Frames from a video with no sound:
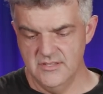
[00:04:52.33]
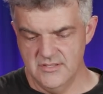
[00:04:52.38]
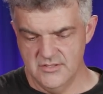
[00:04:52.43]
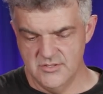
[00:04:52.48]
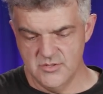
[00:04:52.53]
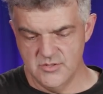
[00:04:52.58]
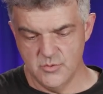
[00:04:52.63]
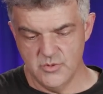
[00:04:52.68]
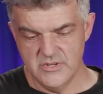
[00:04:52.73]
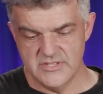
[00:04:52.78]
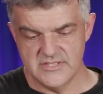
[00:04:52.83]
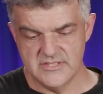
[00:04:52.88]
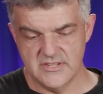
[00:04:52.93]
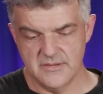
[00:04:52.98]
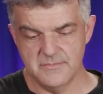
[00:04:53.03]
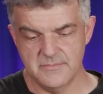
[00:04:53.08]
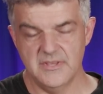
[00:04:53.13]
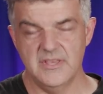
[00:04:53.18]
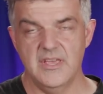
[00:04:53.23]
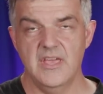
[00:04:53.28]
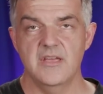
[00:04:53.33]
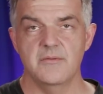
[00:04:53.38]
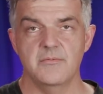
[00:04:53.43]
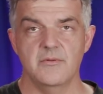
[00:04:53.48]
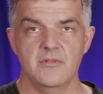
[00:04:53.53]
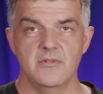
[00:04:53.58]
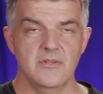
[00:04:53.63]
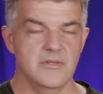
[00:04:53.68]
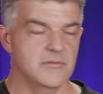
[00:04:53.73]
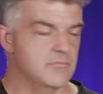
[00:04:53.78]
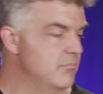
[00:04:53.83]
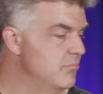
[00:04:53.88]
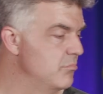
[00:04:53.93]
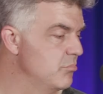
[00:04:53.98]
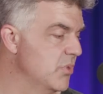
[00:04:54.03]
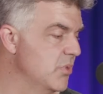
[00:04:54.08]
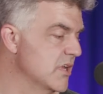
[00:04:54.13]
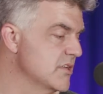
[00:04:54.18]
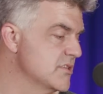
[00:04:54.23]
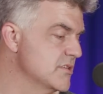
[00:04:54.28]
twist up the cable and
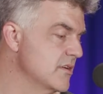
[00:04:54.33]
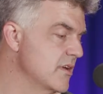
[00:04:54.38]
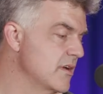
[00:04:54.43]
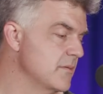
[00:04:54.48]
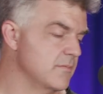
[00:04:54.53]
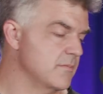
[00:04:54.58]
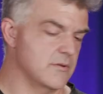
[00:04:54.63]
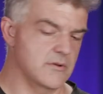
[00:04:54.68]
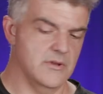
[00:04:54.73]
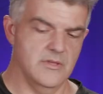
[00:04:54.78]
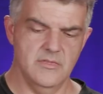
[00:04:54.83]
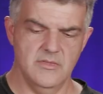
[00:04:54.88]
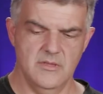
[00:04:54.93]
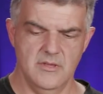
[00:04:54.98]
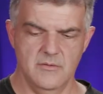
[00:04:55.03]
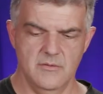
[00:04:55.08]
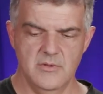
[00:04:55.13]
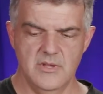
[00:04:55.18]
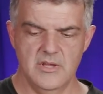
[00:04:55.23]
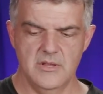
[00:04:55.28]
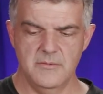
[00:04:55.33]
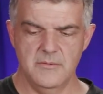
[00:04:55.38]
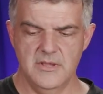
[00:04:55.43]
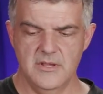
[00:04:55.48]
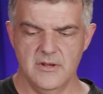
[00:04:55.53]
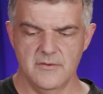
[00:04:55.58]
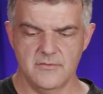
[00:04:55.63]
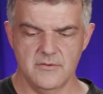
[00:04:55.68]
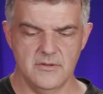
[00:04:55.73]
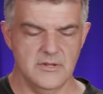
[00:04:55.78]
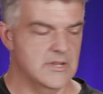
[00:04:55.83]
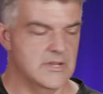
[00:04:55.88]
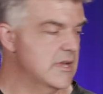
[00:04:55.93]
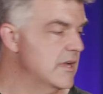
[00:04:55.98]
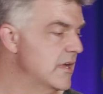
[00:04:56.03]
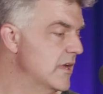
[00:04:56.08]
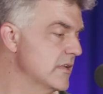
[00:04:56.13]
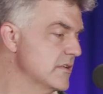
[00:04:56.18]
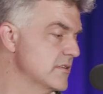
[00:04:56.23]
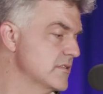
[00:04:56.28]
bunch it up or anything. We got to be careful
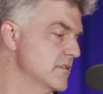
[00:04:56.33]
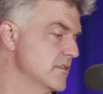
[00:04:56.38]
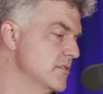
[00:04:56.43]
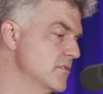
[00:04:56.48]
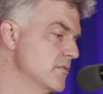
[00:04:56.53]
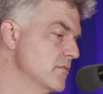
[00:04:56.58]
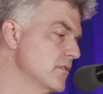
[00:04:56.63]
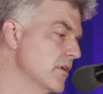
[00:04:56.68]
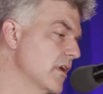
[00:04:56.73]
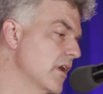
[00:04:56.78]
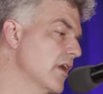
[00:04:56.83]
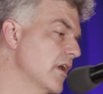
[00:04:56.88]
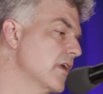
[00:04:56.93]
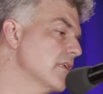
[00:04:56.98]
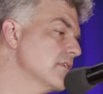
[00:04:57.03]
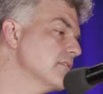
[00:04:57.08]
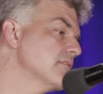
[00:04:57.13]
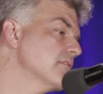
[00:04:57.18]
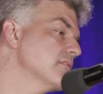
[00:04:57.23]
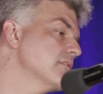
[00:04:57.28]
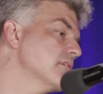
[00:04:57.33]
not to do that.